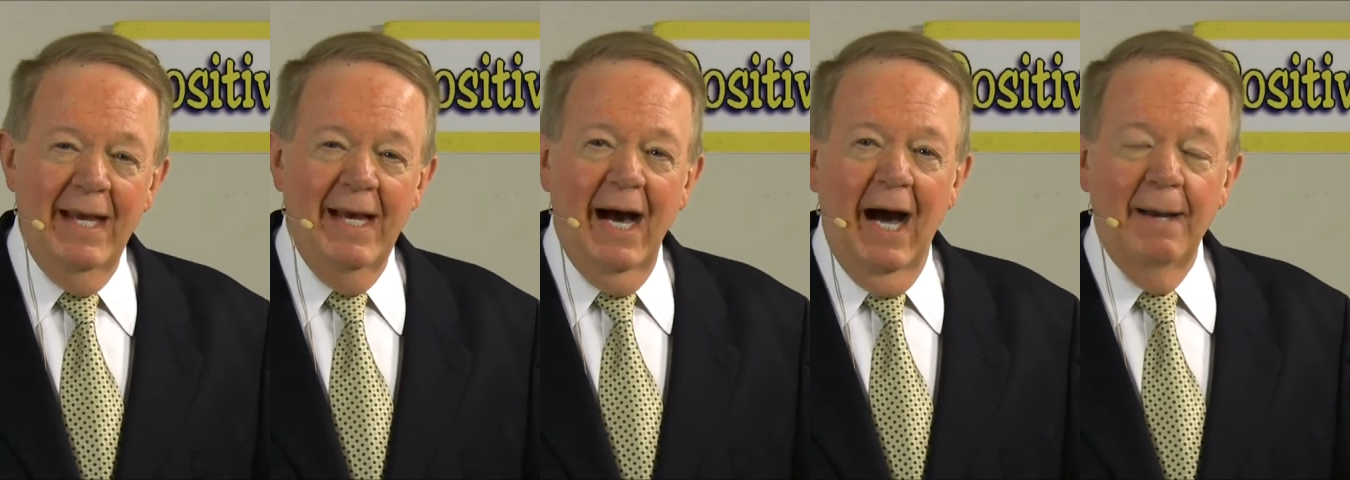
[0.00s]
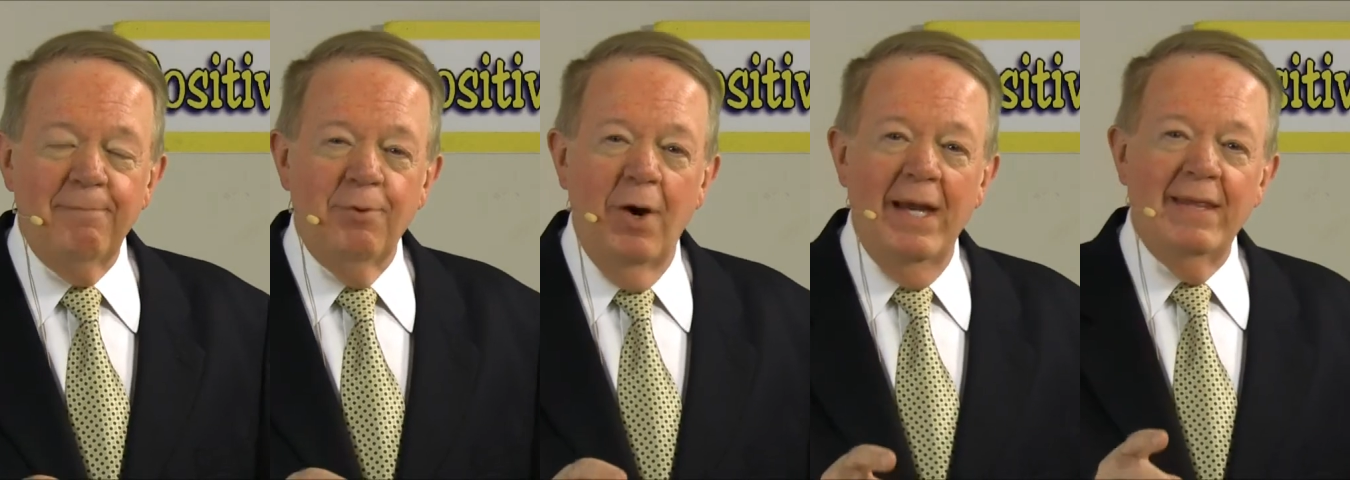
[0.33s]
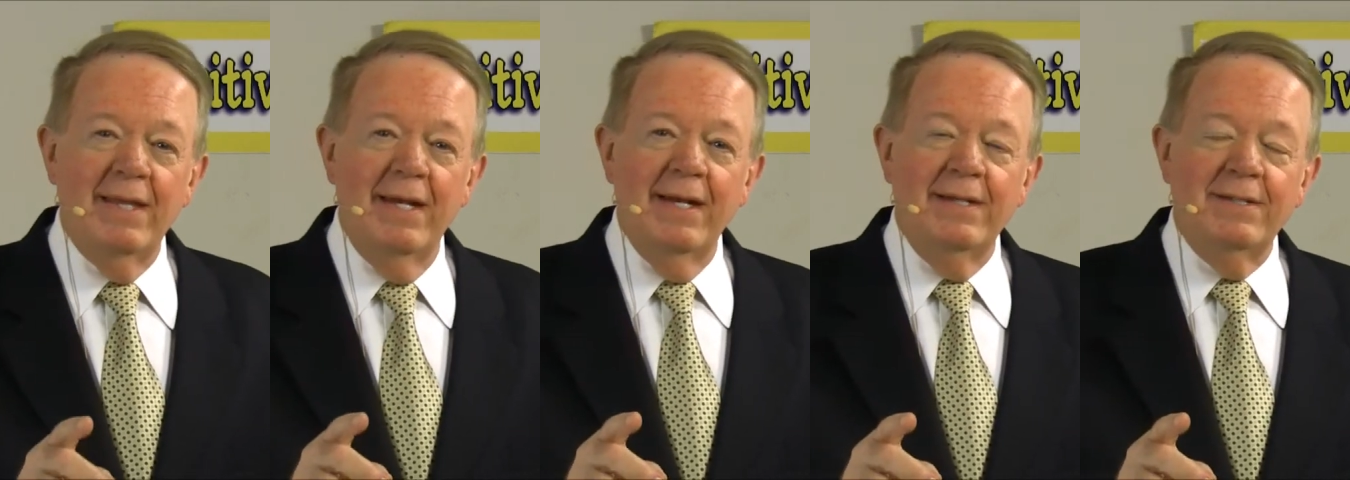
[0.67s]
I pray
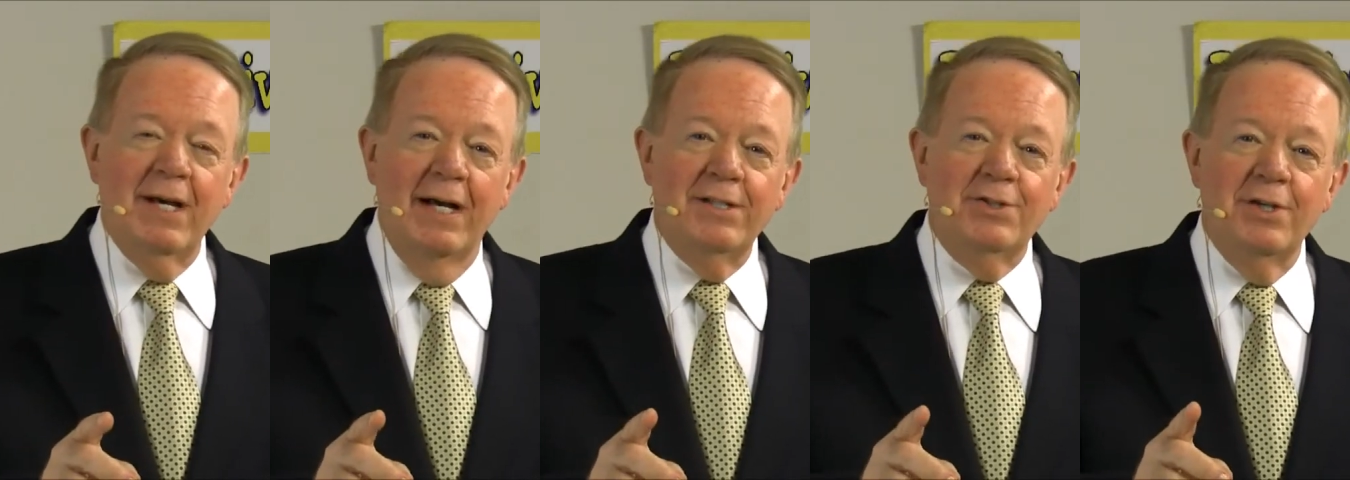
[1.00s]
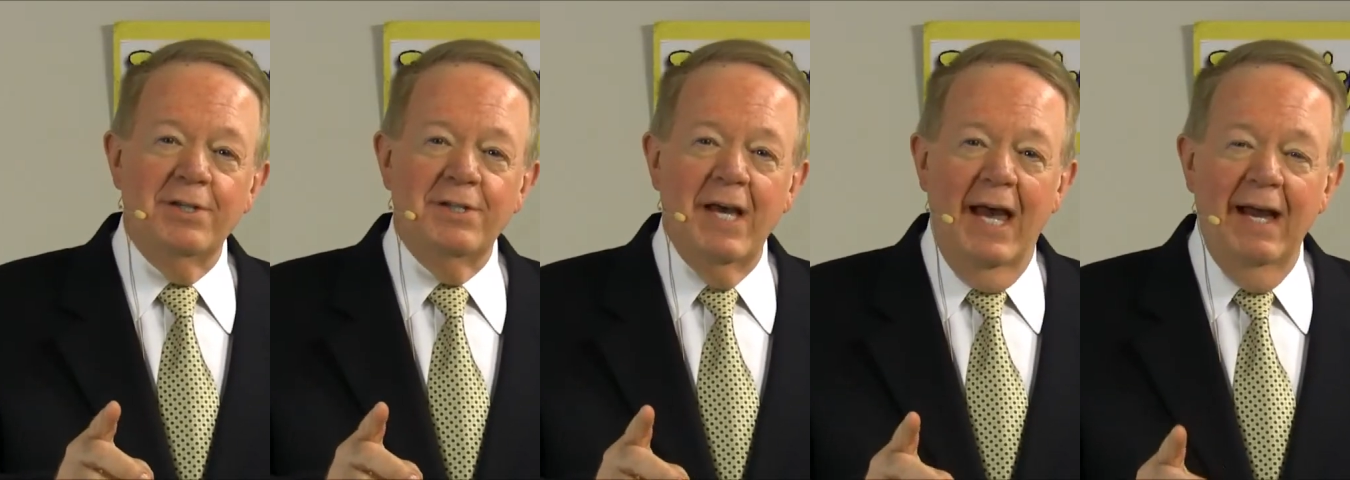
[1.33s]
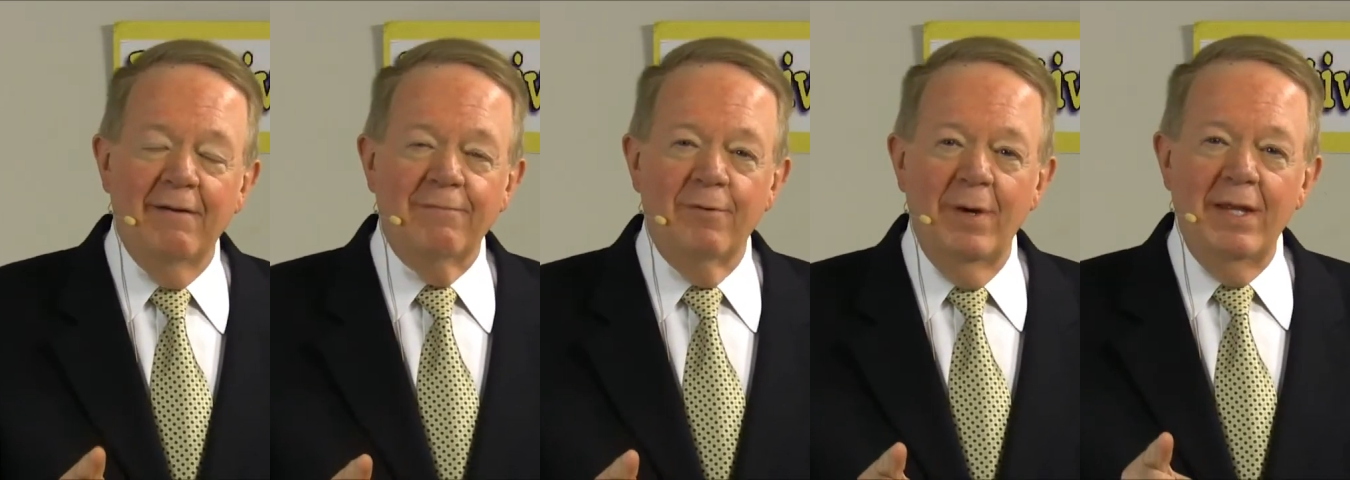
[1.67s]
that it touches
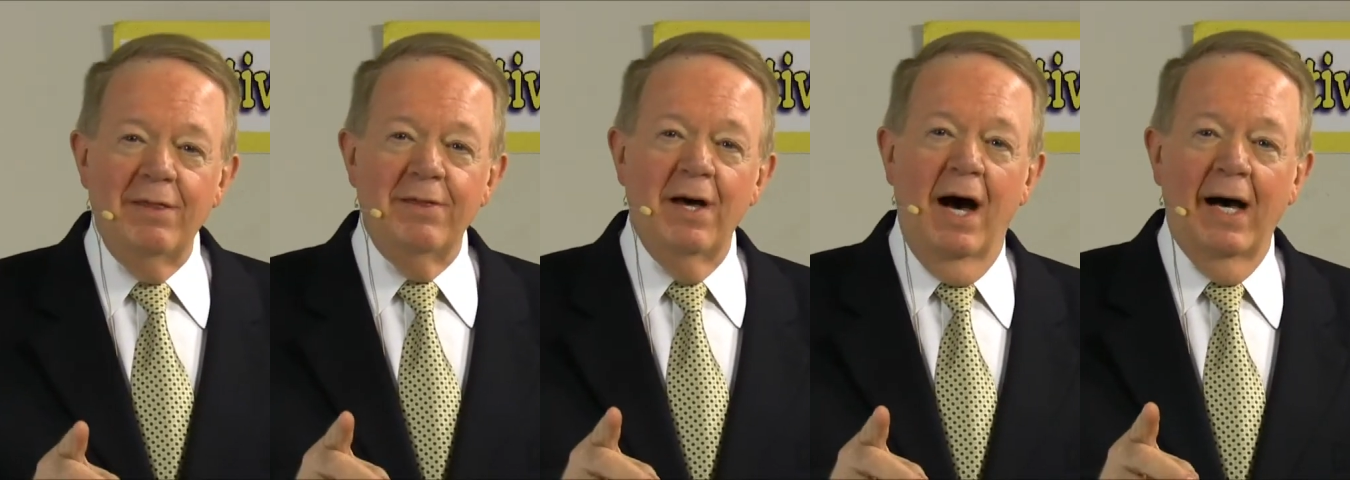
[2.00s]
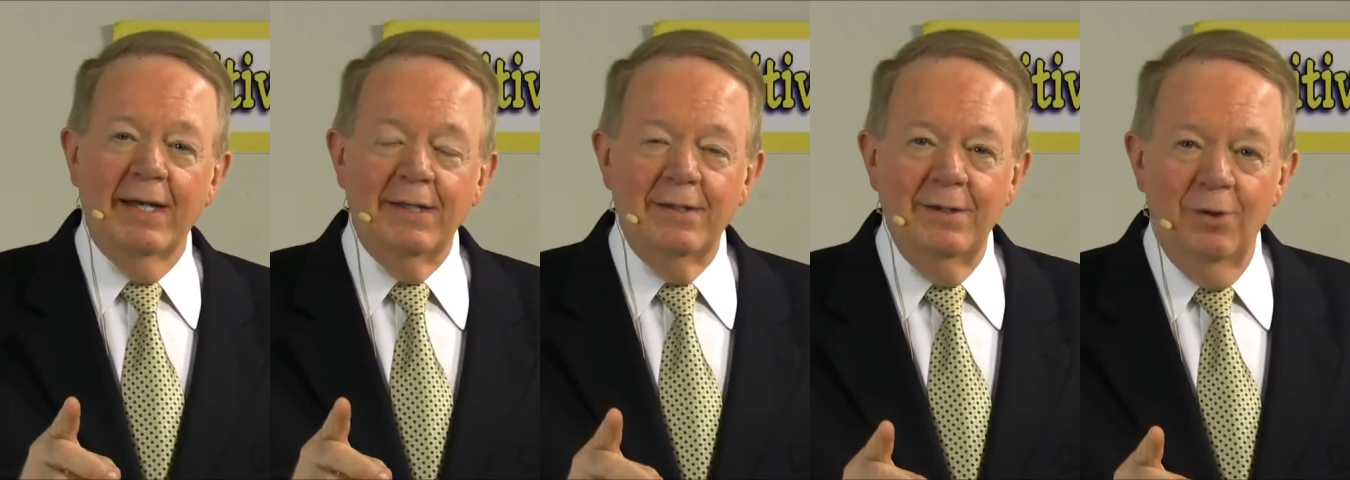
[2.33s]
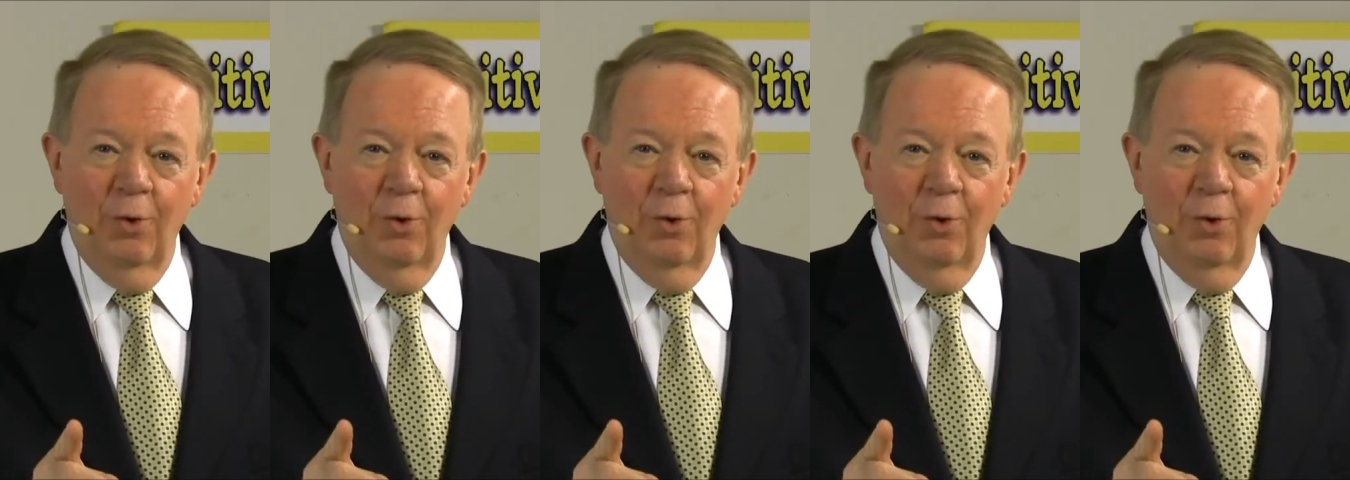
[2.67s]
every thought,